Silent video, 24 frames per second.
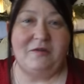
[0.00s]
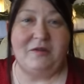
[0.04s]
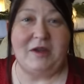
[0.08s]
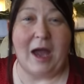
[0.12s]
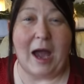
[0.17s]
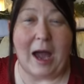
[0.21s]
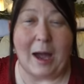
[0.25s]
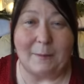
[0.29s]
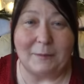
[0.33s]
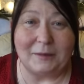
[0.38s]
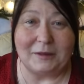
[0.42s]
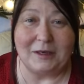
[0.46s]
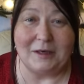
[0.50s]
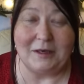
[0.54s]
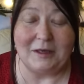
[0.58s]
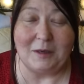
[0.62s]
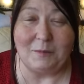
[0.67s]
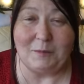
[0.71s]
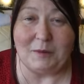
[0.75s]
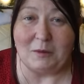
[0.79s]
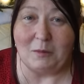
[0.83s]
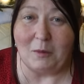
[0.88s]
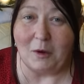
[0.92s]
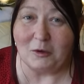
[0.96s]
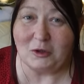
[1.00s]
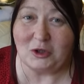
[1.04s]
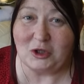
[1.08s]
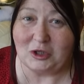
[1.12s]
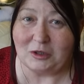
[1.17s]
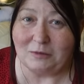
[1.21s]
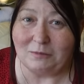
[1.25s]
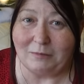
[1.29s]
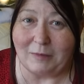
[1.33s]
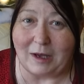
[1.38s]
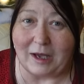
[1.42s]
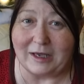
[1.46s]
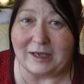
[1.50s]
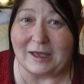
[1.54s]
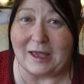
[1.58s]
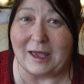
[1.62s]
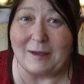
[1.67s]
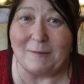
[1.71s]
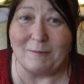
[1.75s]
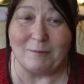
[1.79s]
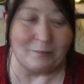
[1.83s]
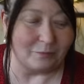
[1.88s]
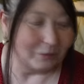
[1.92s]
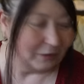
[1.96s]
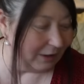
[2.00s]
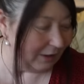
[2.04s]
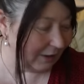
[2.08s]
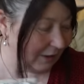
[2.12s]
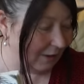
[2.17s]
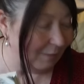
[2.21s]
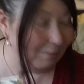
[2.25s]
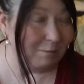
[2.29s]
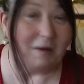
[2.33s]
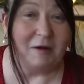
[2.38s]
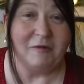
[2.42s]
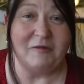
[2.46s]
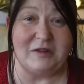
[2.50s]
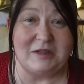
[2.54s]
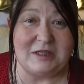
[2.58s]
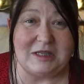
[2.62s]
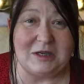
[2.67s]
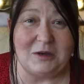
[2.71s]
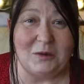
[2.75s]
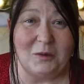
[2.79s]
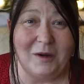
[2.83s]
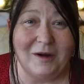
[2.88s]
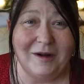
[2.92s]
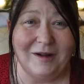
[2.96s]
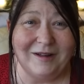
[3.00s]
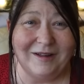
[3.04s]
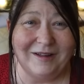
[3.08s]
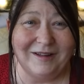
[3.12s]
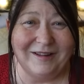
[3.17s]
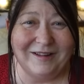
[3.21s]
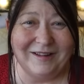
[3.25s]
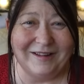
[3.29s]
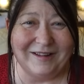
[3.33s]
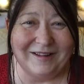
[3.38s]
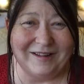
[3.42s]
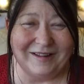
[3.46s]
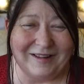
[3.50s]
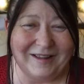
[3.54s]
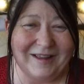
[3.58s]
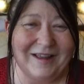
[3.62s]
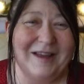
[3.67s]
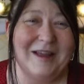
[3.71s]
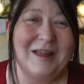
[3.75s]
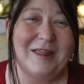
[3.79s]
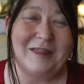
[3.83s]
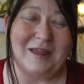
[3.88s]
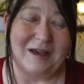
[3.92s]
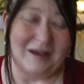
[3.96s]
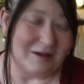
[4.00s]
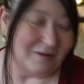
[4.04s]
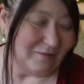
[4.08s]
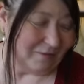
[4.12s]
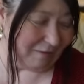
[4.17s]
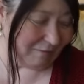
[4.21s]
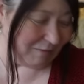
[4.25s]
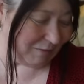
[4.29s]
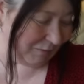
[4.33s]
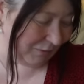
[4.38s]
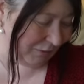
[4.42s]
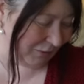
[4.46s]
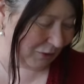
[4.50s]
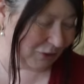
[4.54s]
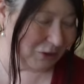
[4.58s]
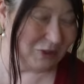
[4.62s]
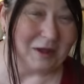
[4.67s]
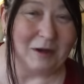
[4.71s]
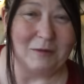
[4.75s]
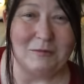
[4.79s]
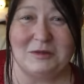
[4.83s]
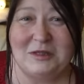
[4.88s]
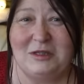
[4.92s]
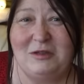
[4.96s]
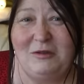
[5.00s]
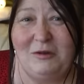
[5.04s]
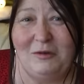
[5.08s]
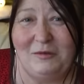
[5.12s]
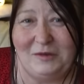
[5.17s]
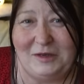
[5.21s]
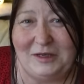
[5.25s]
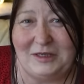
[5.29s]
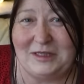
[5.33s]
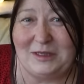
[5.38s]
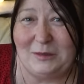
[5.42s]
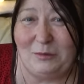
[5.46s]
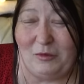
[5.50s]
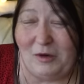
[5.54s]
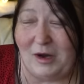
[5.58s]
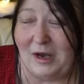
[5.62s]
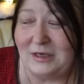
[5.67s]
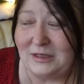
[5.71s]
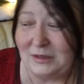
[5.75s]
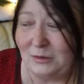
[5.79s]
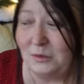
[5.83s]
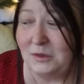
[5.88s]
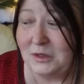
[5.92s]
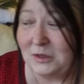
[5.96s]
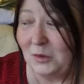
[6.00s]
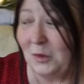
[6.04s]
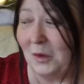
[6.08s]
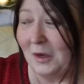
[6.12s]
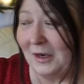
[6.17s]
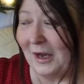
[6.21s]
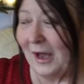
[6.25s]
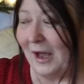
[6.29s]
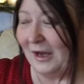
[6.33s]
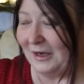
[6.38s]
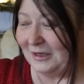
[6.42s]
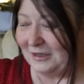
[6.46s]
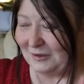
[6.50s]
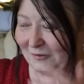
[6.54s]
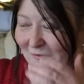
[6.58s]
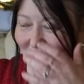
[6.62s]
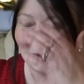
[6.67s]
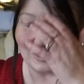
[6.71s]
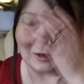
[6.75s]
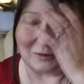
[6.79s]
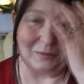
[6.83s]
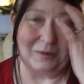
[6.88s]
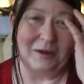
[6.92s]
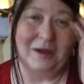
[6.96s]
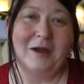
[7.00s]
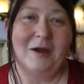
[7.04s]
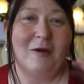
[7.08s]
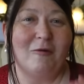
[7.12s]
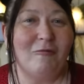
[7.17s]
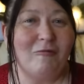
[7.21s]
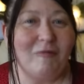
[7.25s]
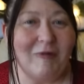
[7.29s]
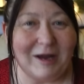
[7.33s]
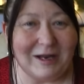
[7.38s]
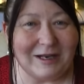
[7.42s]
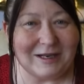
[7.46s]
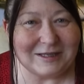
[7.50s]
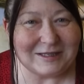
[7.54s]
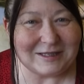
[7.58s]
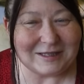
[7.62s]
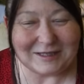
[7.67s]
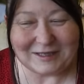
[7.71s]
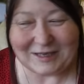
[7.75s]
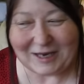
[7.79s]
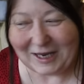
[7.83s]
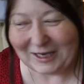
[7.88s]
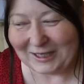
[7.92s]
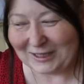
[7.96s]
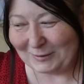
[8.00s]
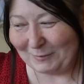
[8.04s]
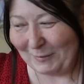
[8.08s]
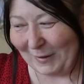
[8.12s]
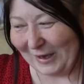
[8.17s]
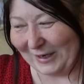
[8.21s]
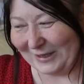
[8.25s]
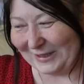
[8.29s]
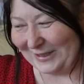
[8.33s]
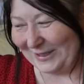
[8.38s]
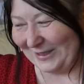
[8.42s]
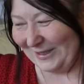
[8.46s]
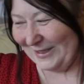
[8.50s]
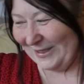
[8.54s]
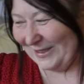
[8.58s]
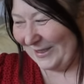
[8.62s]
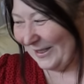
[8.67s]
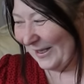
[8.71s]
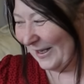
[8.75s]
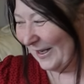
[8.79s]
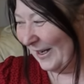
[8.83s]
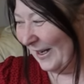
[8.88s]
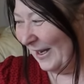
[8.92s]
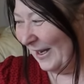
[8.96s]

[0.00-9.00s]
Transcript: if you're happening to be watching my my video, thank you very much. That was a lovely surprise. It was so kind of you. Really didn't expect it.